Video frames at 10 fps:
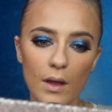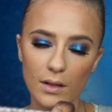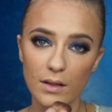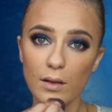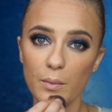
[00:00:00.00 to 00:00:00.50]

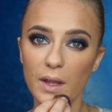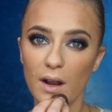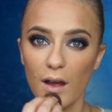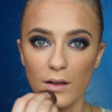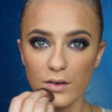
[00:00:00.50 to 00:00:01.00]
a little bit
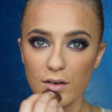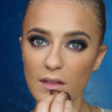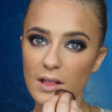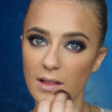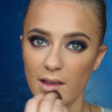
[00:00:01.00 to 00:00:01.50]
under
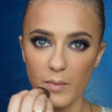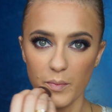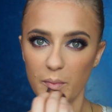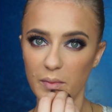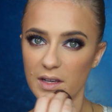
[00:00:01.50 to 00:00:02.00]
the lip
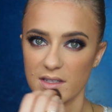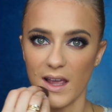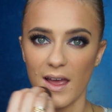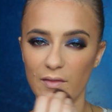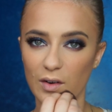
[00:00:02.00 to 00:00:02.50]
because I
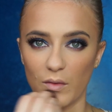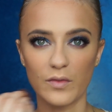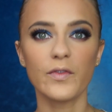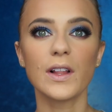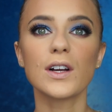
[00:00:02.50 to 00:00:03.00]
have no
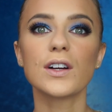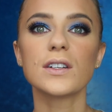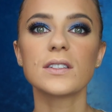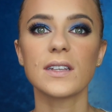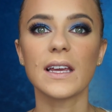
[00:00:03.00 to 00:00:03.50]

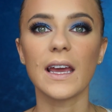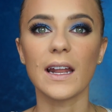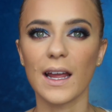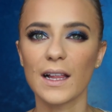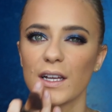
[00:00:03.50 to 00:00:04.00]
fillers
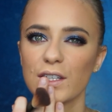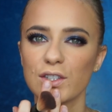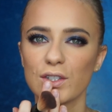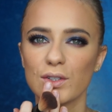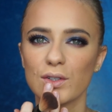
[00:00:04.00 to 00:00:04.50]
and I like
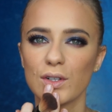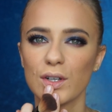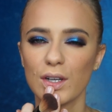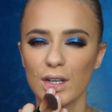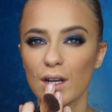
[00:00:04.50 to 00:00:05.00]
to
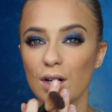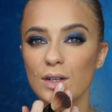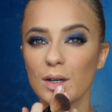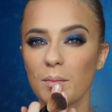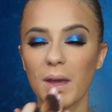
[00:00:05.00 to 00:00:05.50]
you know
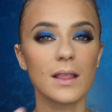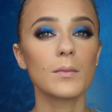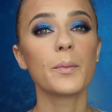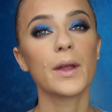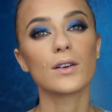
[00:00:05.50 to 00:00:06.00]
make them
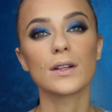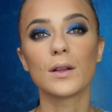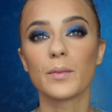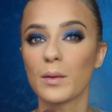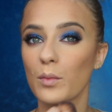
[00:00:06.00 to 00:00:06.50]
appear a
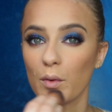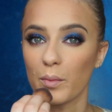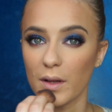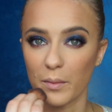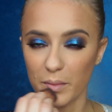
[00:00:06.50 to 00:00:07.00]
little bit more
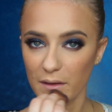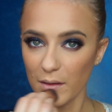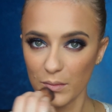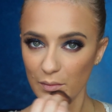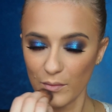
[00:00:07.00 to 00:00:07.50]
plumpy